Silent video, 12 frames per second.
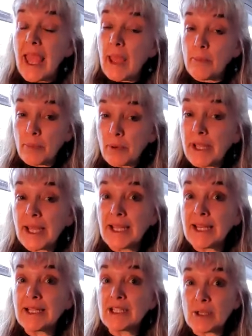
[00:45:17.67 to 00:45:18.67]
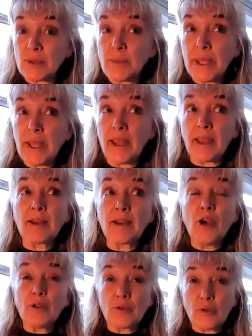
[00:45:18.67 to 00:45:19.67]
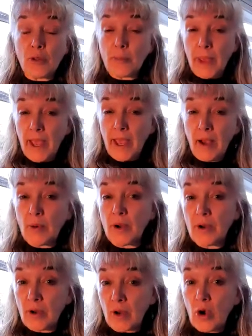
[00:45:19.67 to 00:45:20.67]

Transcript: and bringing it into being through the power